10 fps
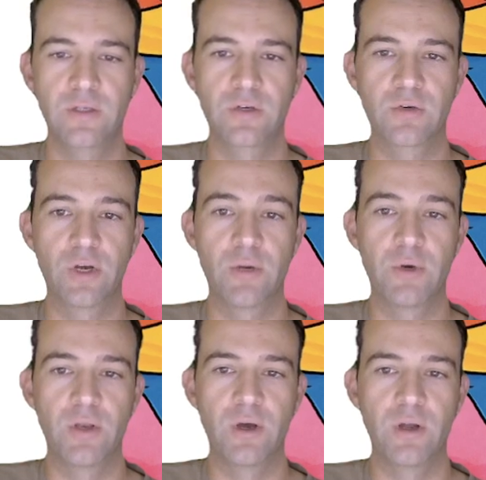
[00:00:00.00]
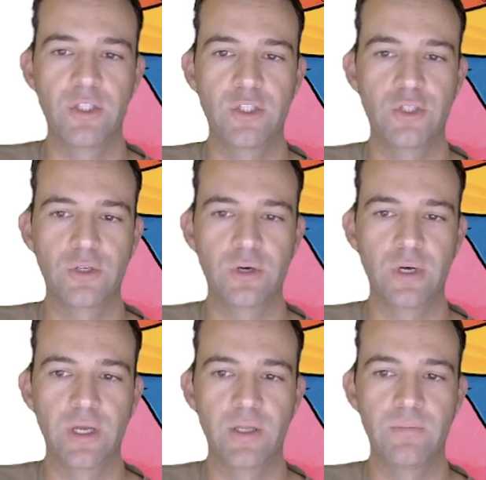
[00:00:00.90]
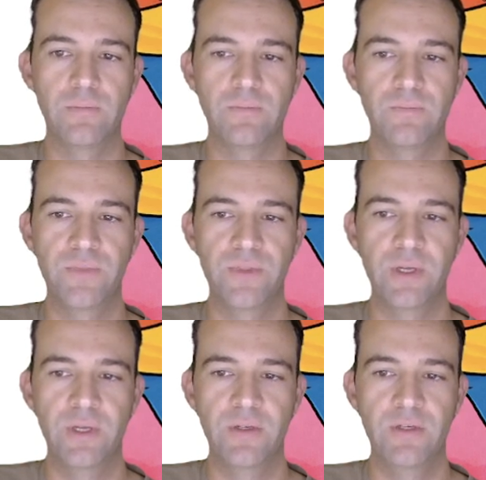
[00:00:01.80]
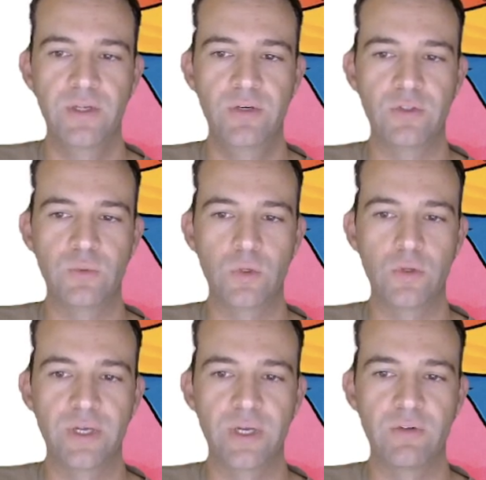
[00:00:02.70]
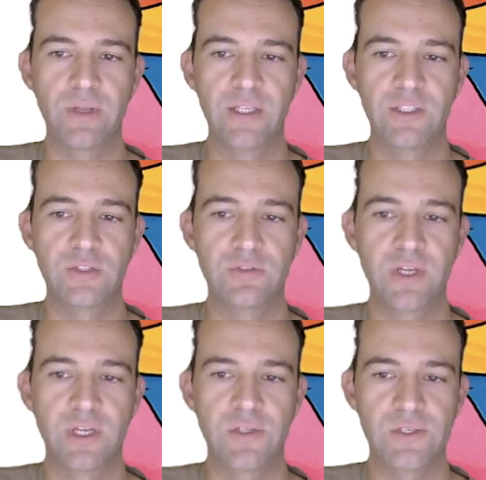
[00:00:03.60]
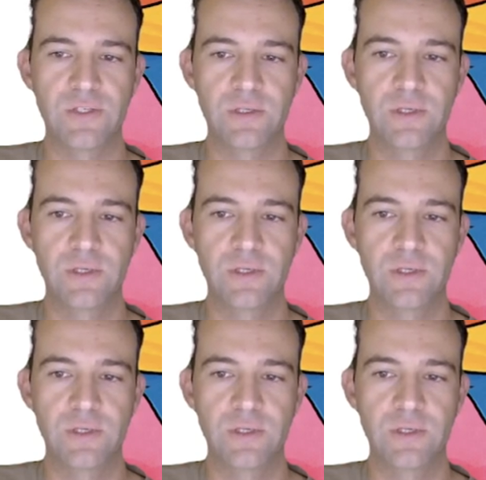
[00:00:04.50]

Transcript: Grandma Nani shook her head. Tears rolled down Dash's face.